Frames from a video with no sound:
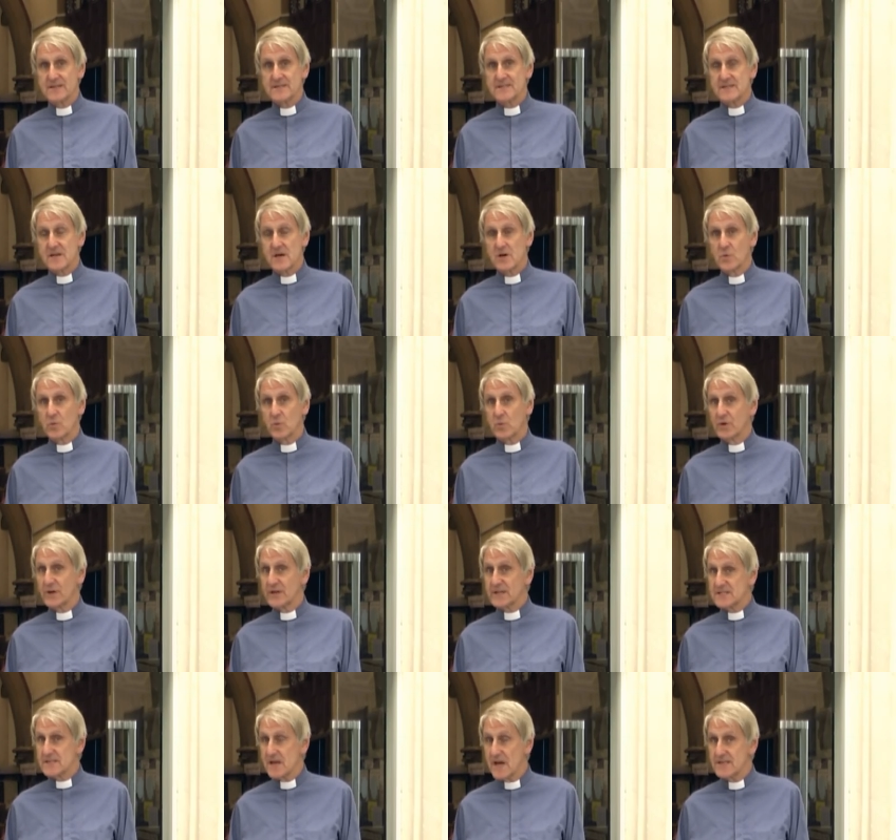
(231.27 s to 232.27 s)
So we're
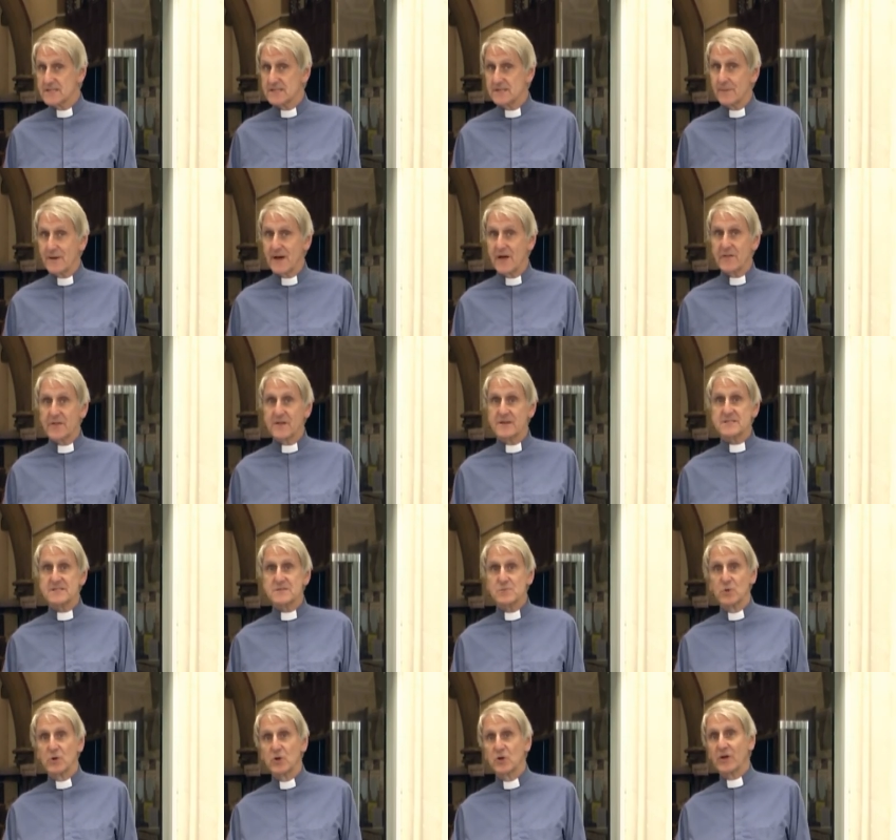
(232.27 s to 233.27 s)
excited about
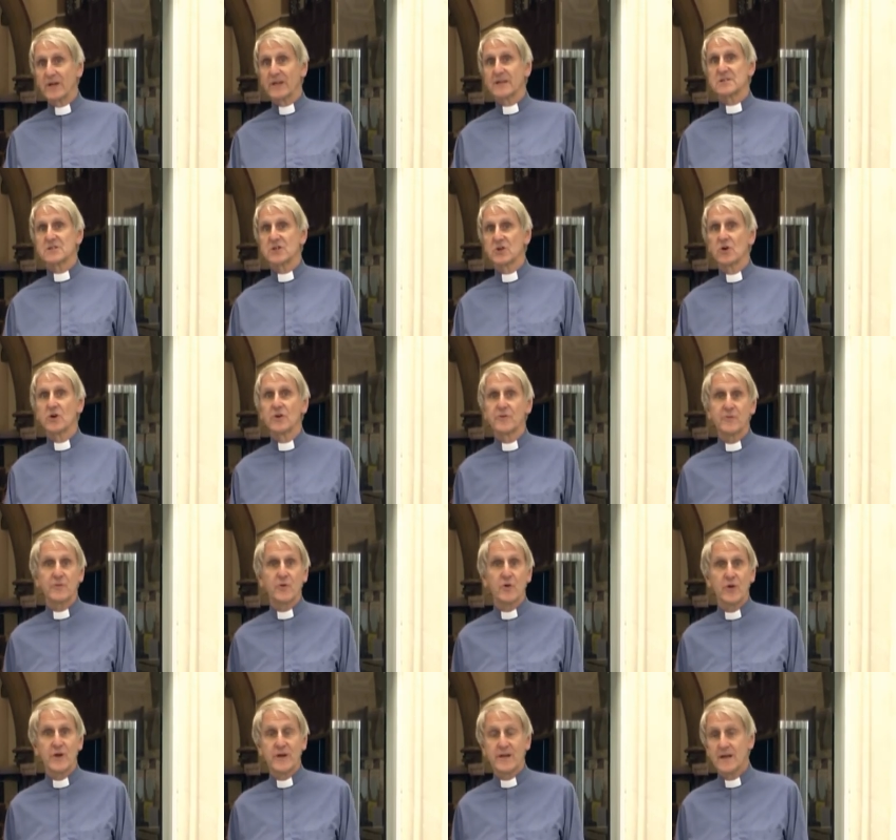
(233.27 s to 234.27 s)
this, we're looking to God
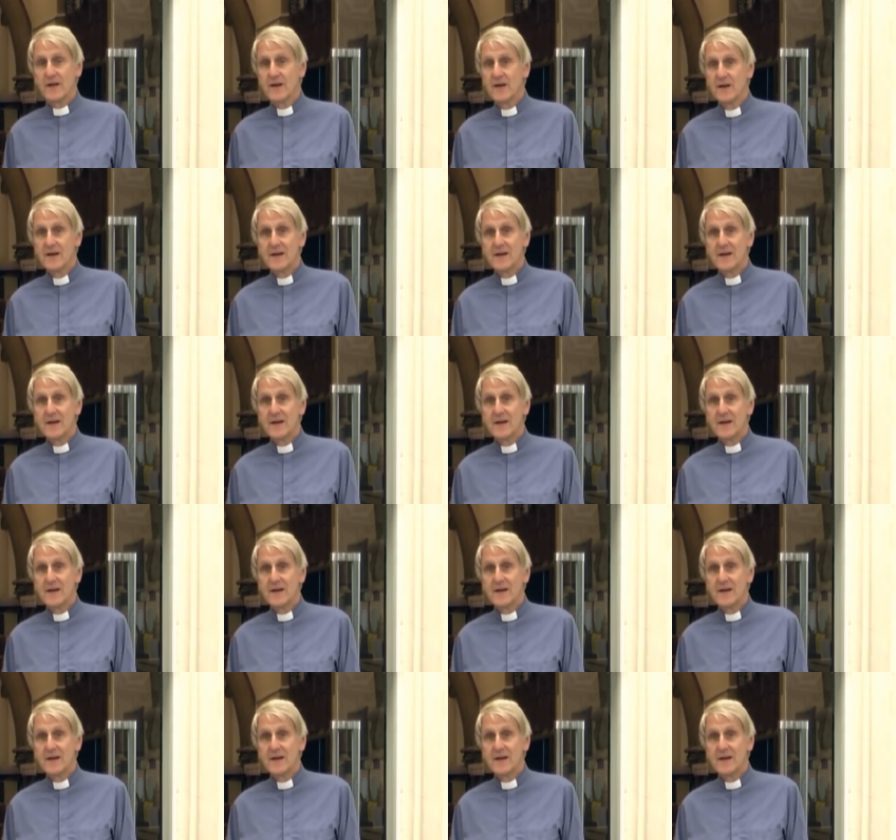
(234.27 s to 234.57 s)
for it.